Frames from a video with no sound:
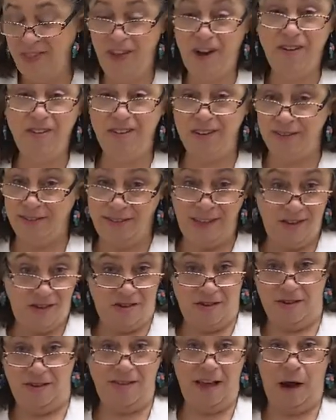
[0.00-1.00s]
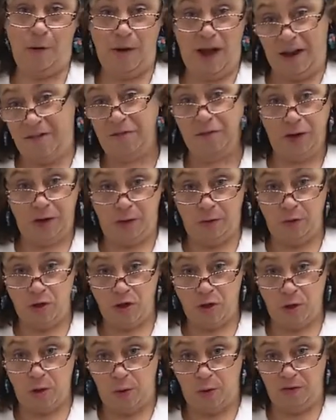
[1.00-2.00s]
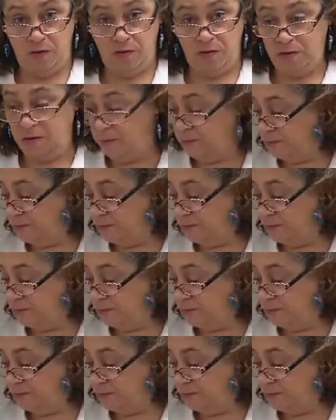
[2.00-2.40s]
They're delicious however you choose.